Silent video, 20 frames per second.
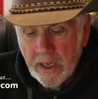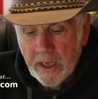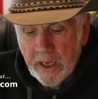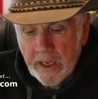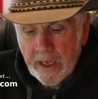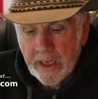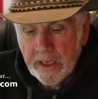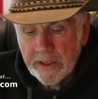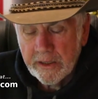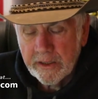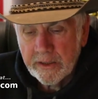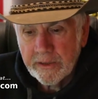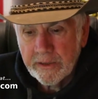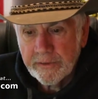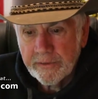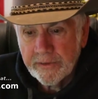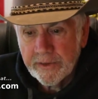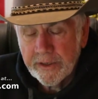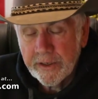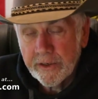And
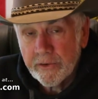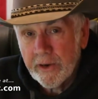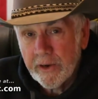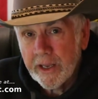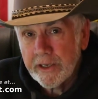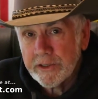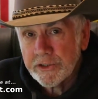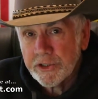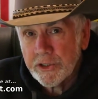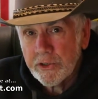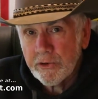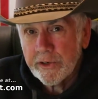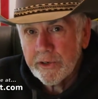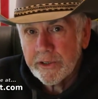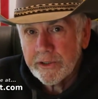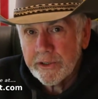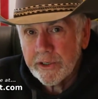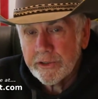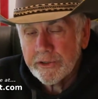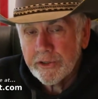the grand
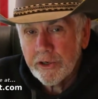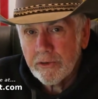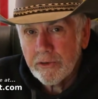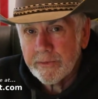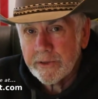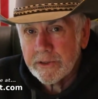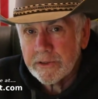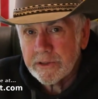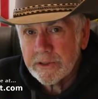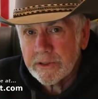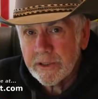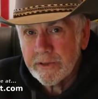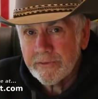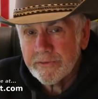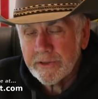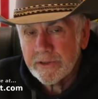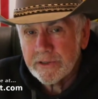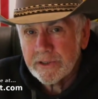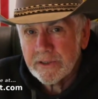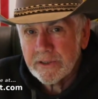jury determines
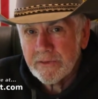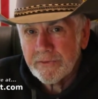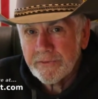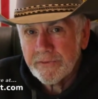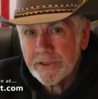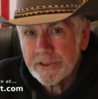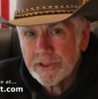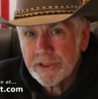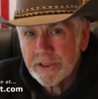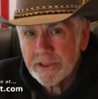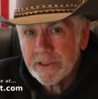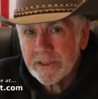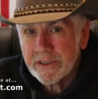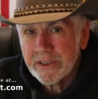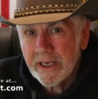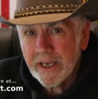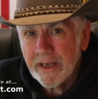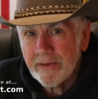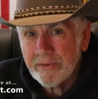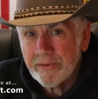if there's sufficient
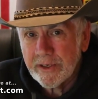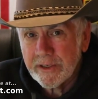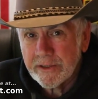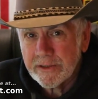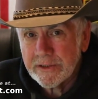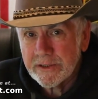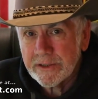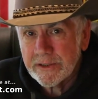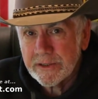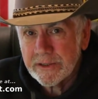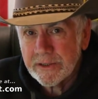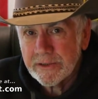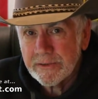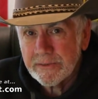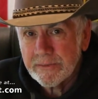evidence